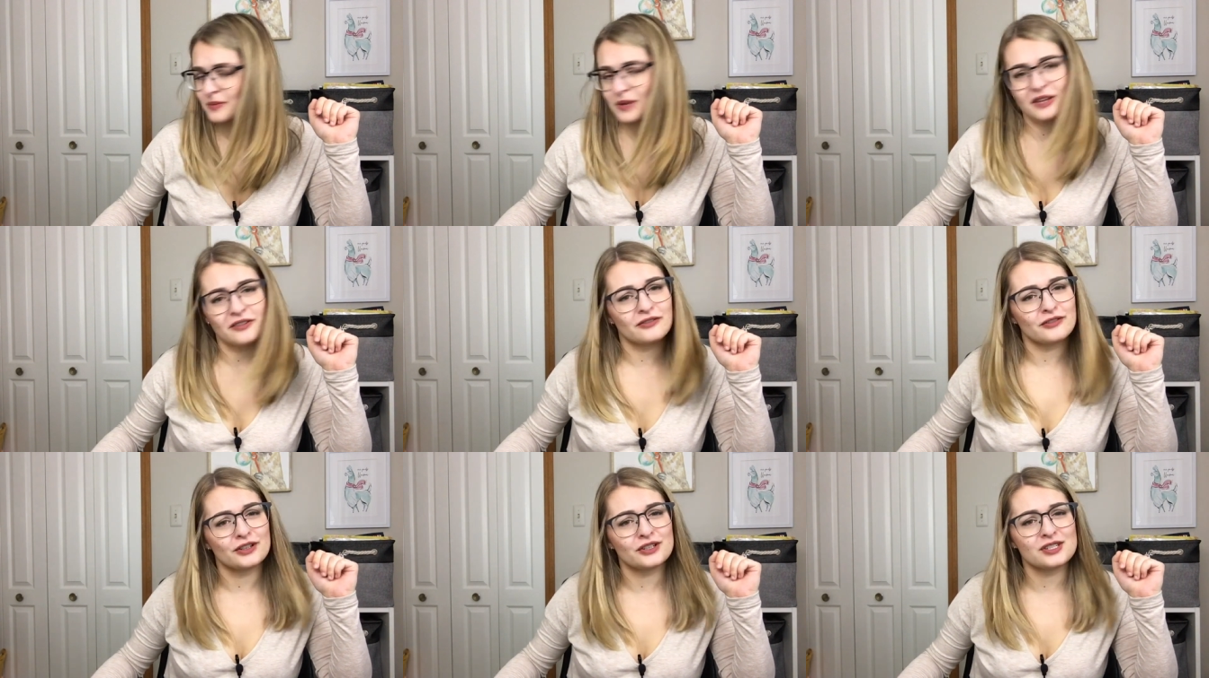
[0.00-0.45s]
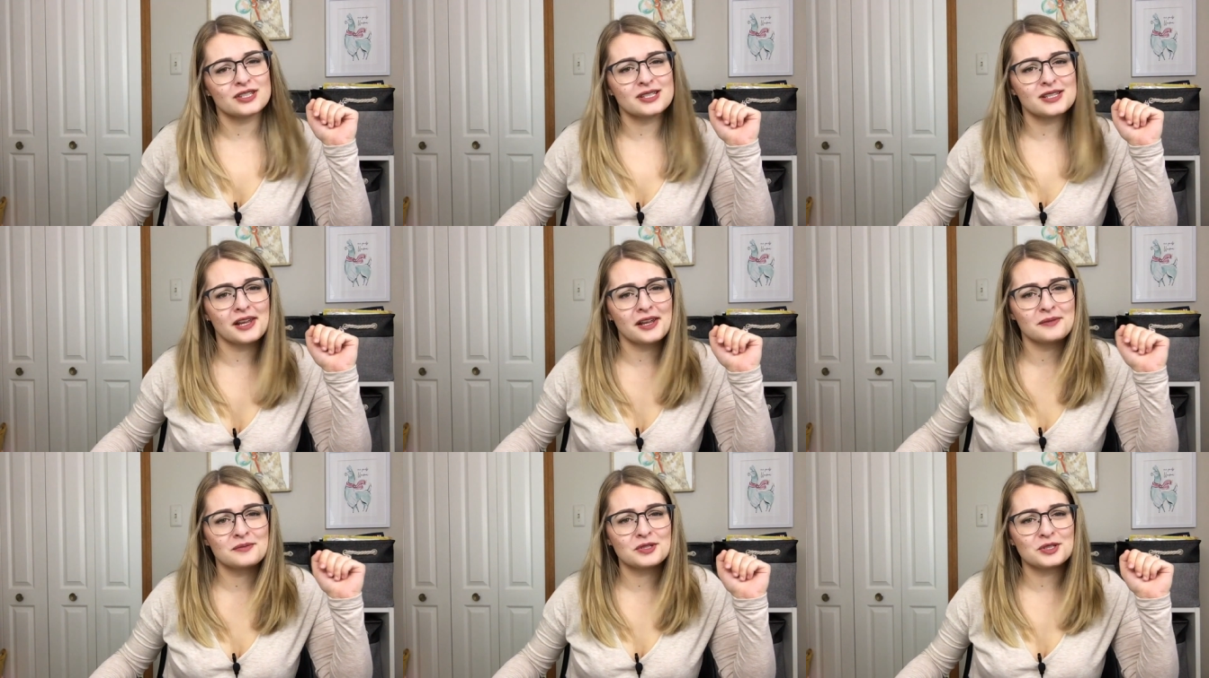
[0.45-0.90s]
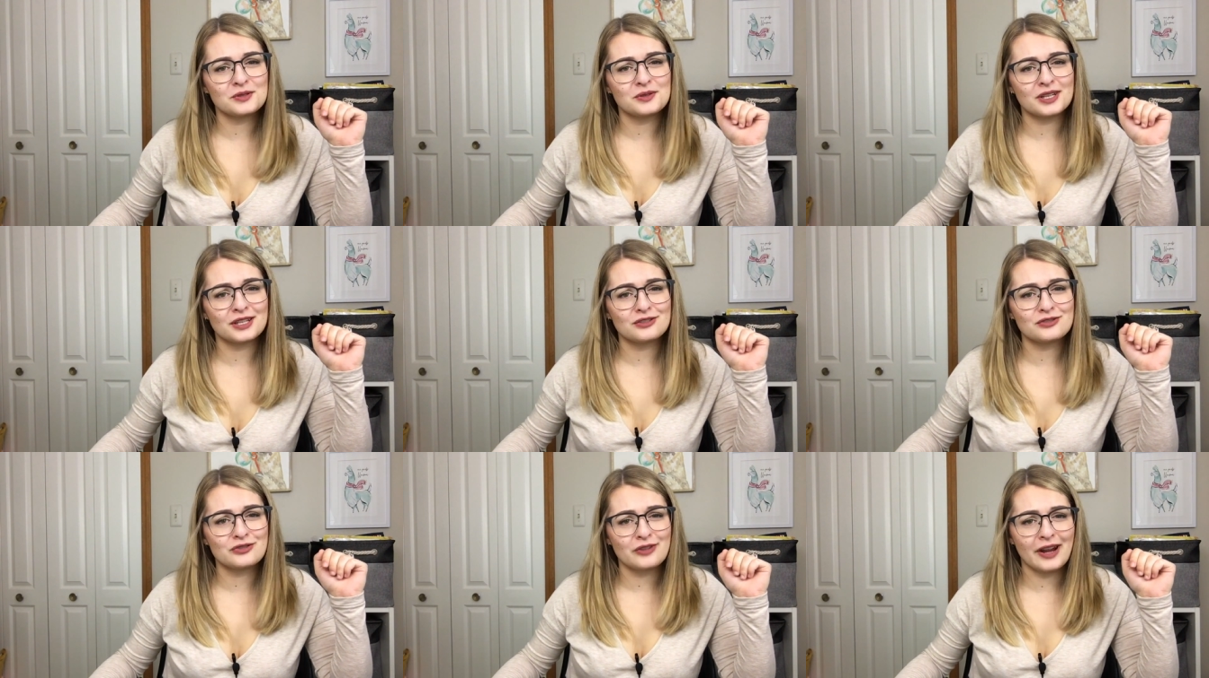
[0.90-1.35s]
my first time
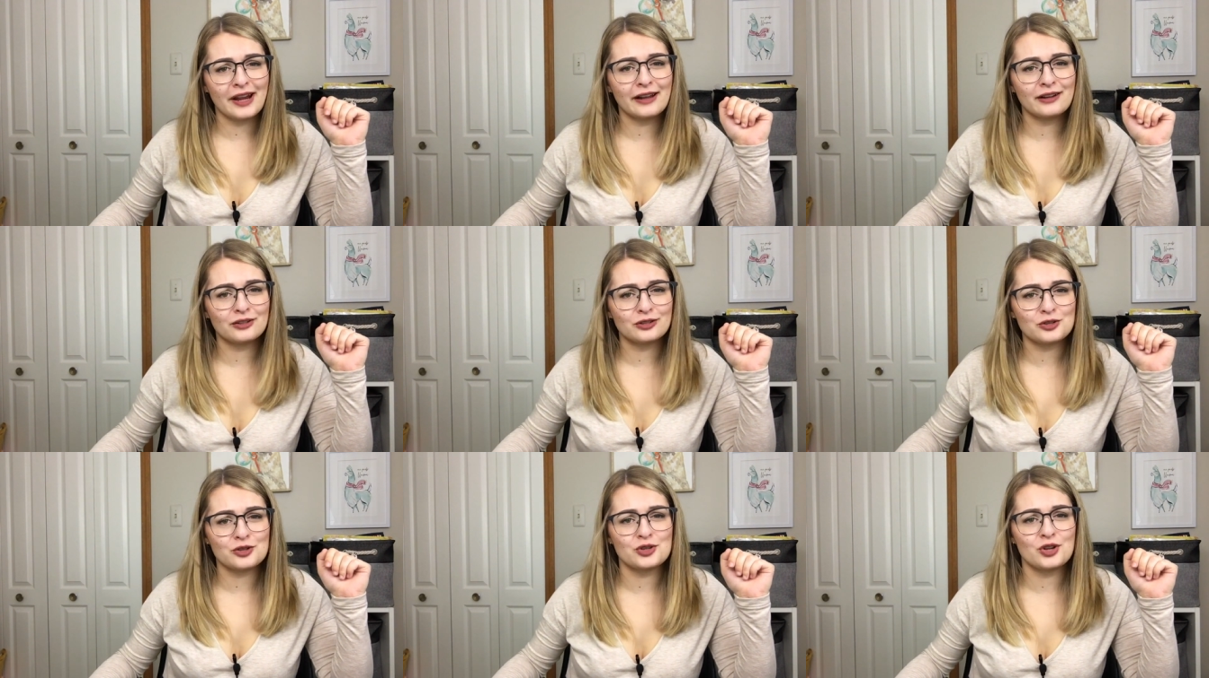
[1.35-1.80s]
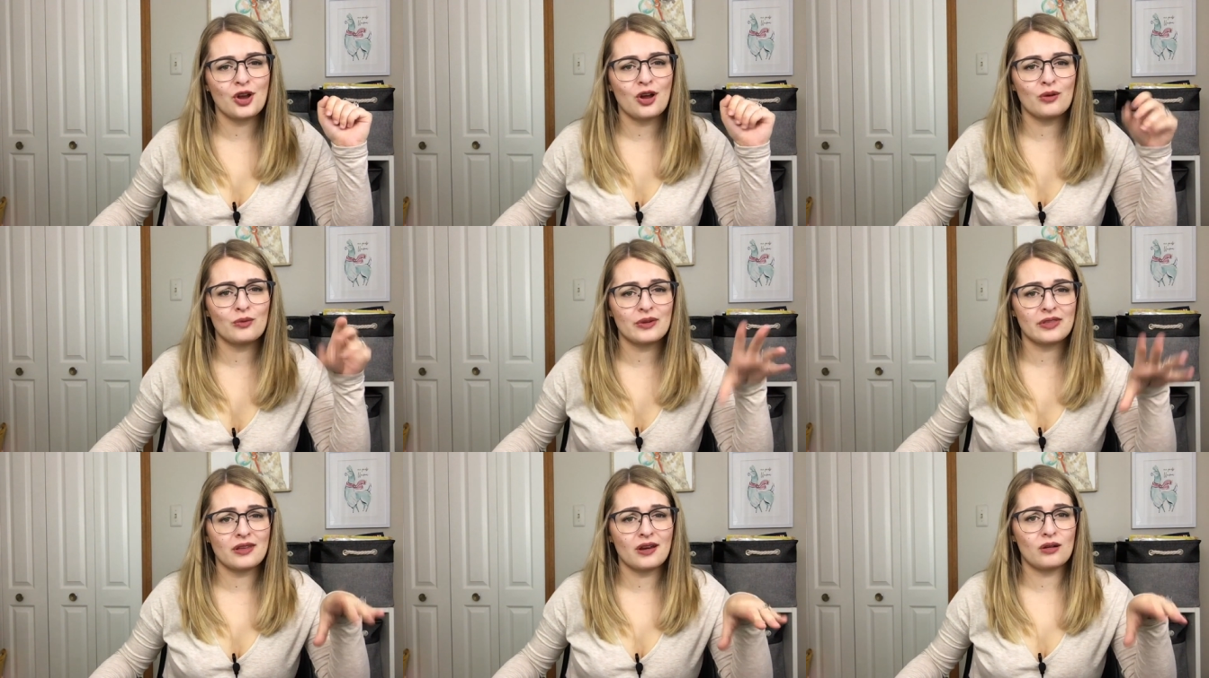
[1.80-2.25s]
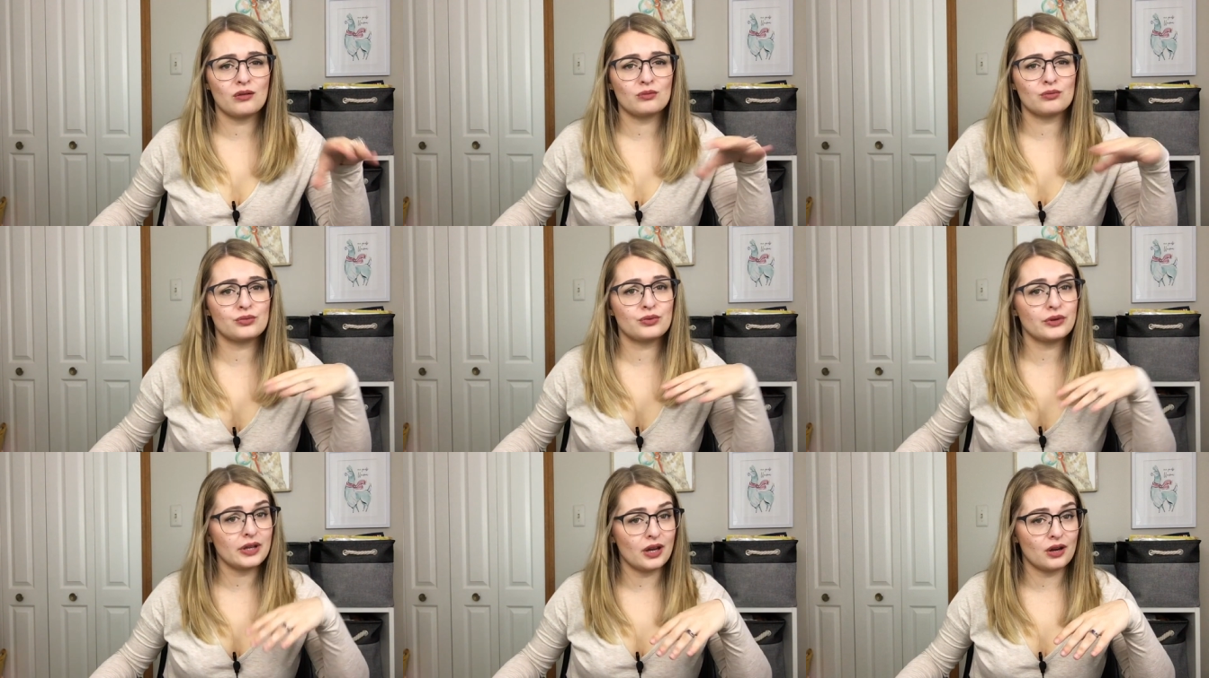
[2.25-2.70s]
doing a triangle shawl without
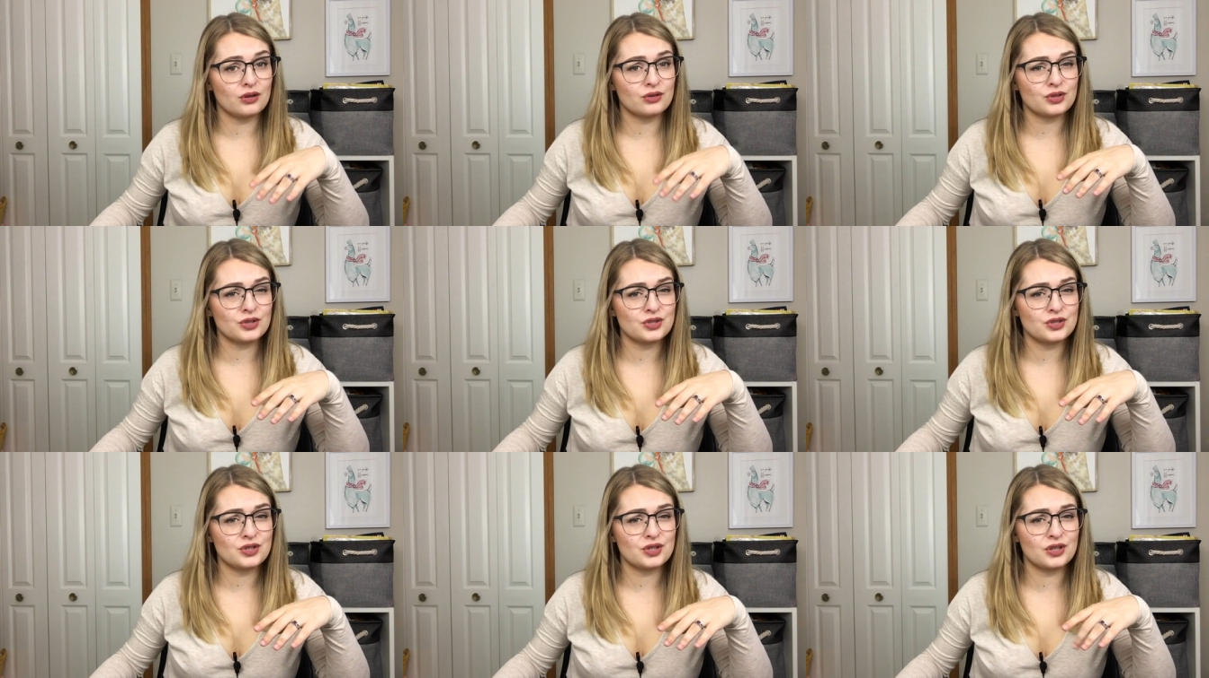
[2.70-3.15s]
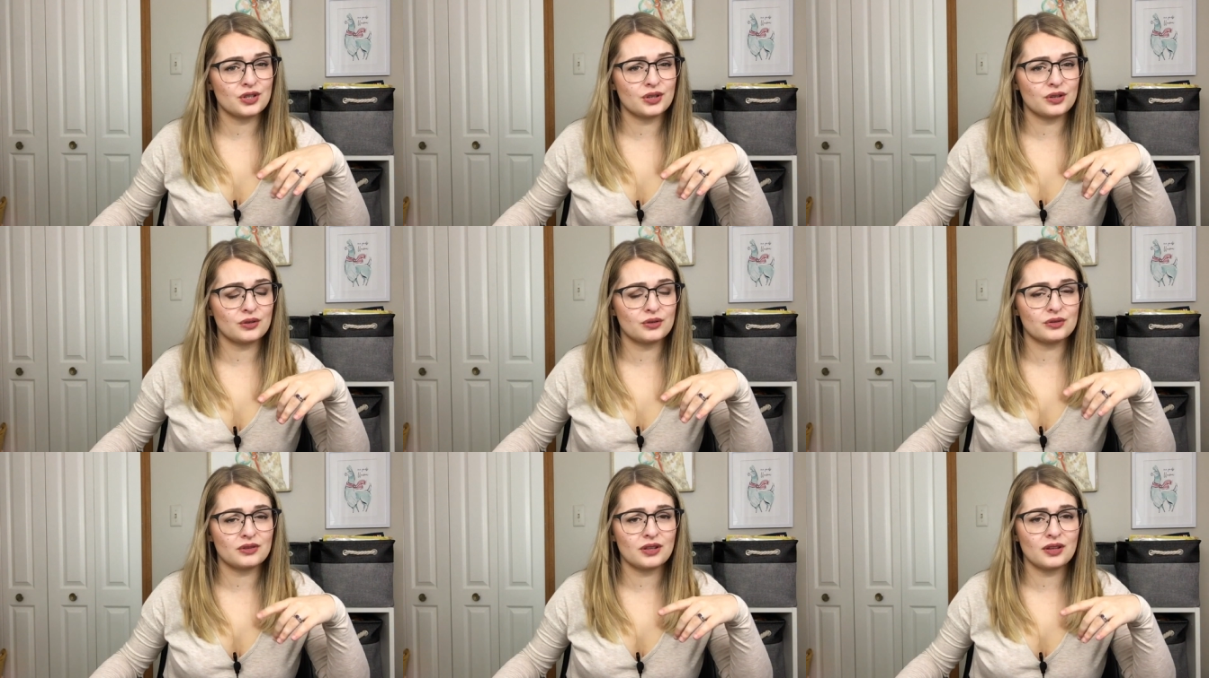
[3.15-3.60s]
brioche too.